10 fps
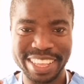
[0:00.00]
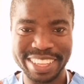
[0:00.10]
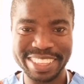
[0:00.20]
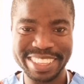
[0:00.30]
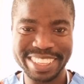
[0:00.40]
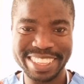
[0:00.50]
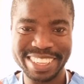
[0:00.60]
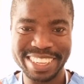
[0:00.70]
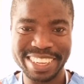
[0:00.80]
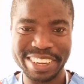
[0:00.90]
Yes.
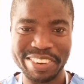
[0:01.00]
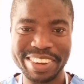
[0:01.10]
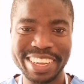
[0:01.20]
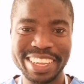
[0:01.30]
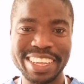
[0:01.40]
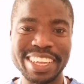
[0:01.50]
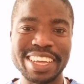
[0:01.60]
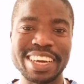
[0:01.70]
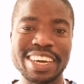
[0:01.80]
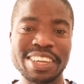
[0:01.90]
Okay.
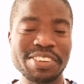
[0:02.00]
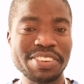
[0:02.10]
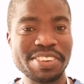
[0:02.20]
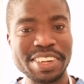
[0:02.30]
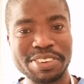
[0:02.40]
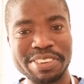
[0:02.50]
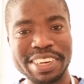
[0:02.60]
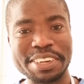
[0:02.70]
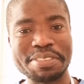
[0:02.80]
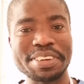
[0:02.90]
I don't want to
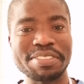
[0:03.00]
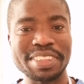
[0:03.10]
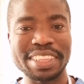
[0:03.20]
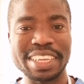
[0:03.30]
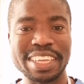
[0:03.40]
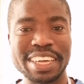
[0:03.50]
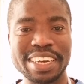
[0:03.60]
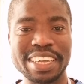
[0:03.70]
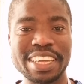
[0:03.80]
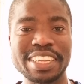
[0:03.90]
interfere with the
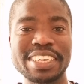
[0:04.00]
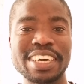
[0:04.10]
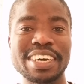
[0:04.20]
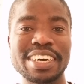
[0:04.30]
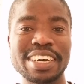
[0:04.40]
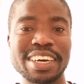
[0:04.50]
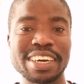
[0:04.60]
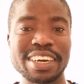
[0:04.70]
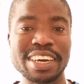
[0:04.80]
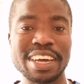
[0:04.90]
hearing aid.
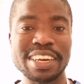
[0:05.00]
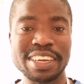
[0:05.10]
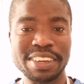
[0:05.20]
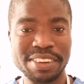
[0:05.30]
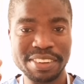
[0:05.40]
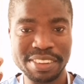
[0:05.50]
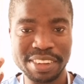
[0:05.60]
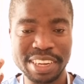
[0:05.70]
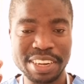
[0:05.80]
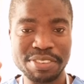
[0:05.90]
Can
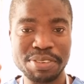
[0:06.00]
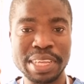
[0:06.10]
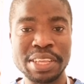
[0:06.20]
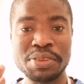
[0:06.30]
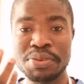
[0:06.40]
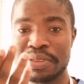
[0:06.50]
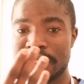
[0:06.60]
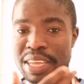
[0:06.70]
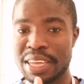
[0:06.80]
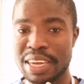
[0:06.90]
we use
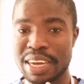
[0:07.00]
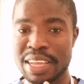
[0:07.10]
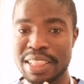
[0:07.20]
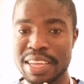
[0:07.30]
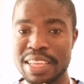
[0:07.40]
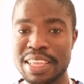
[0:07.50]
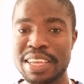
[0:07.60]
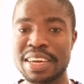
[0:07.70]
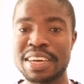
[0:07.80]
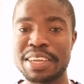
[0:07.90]
the other
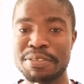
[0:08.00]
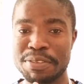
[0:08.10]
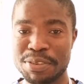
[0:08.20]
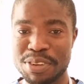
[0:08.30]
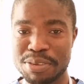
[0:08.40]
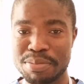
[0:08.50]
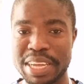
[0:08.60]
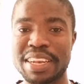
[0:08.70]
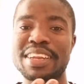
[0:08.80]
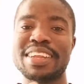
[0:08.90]
ear if you don't
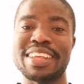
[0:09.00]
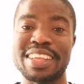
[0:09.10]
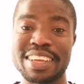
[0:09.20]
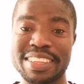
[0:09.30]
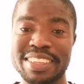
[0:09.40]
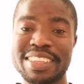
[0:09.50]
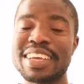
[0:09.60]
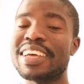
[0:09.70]
mind? Yes.